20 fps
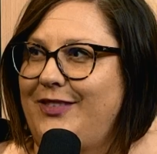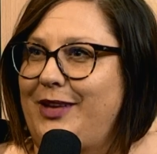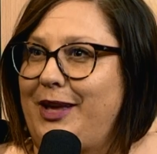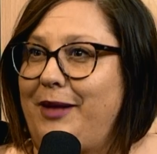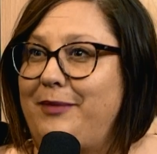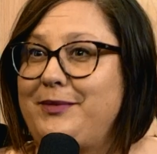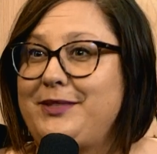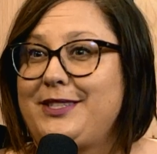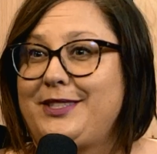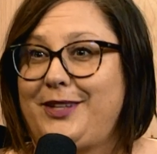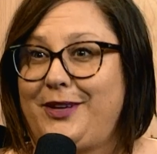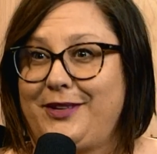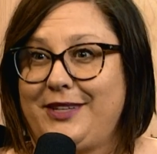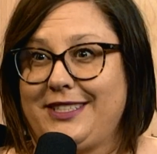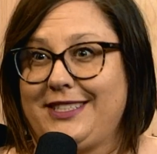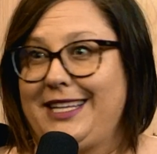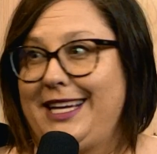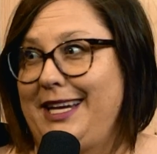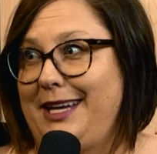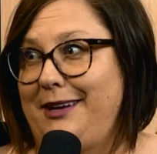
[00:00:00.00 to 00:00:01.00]
Well, I'm so
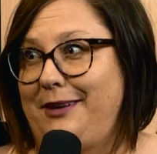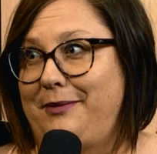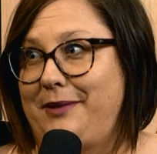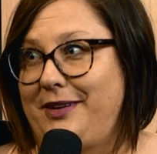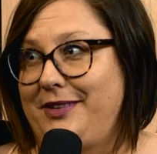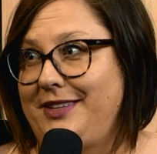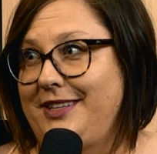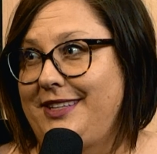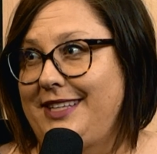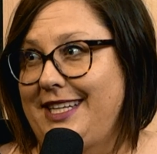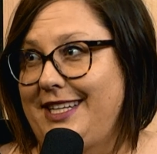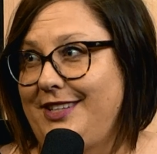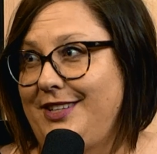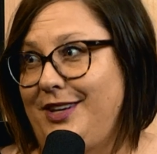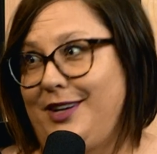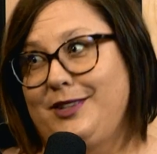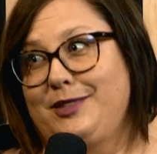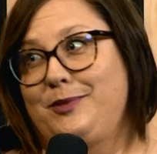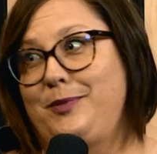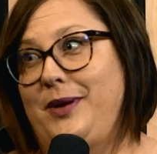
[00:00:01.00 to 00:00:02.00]
excited about the LINC
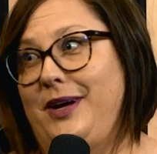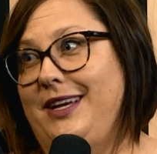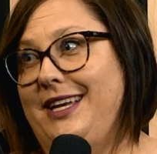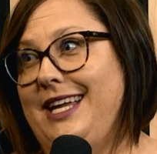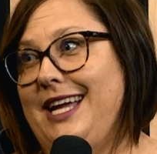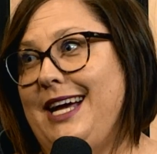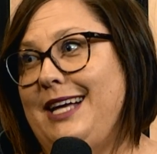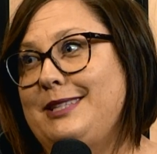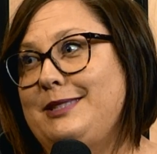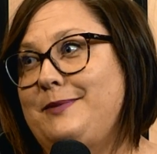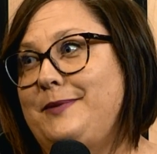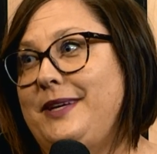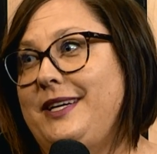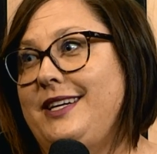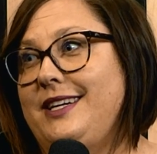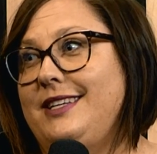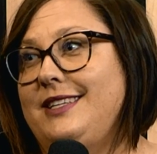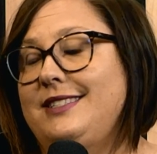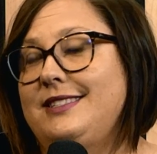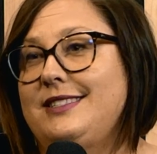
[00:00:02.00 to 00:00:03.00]
Talks podcast
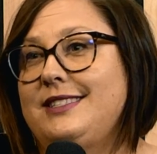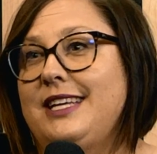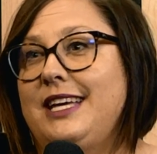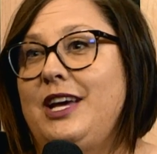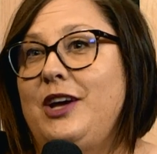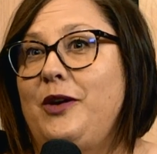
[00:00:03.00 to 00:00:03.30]
because